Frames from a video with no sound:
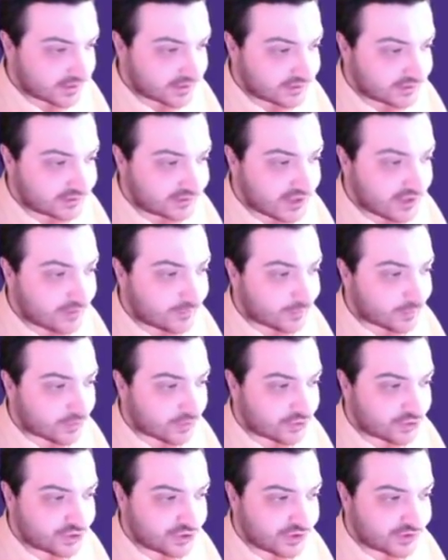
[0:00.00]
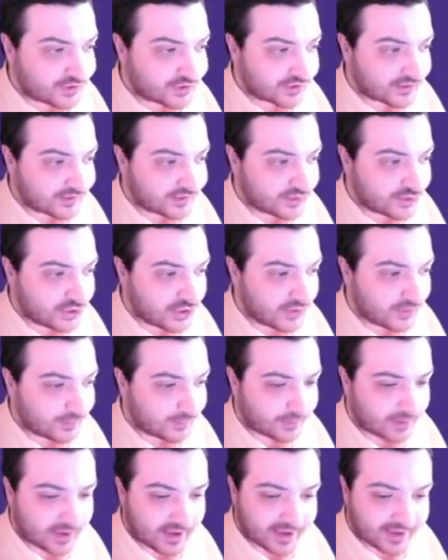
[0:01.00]
c4, g6,
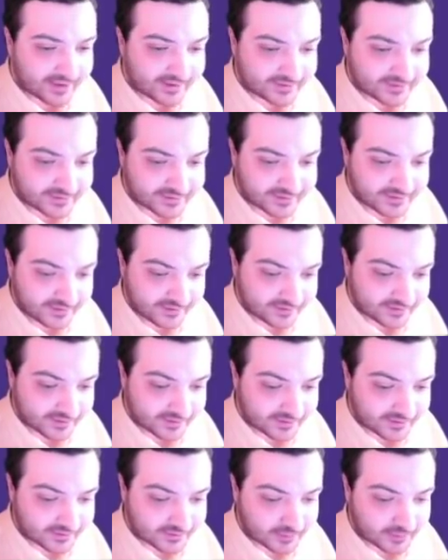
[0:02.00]
g3, and c6.